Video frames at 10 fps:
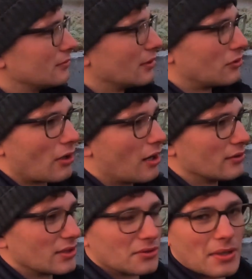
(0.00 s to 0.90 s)
The
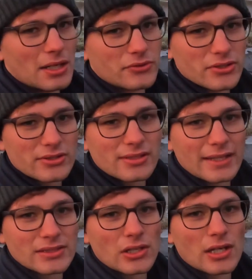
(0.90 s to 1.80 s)
grass as well just
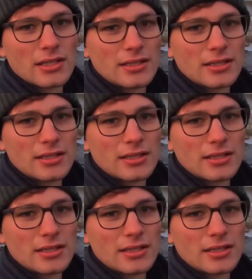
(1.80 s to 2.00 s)
takes on